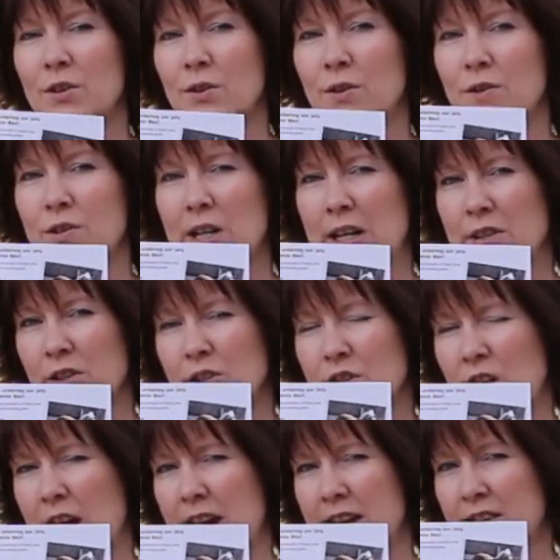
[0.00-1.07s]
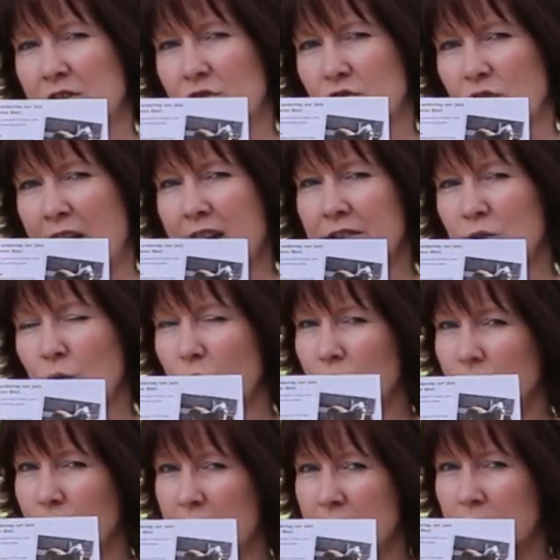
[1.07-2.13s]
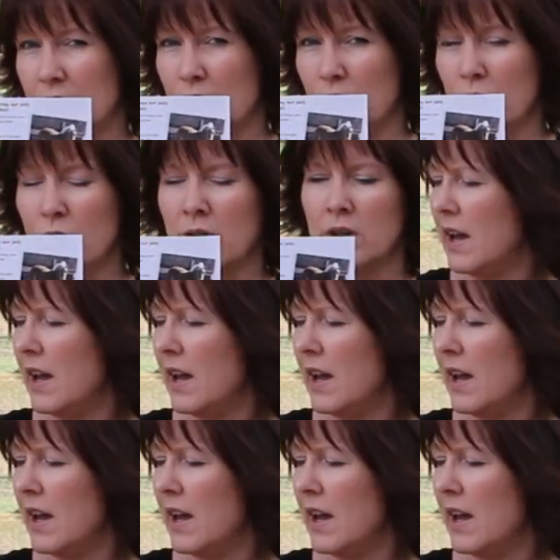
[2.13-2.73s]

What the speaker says: to Gentle Giant's Draft Horse Rescue,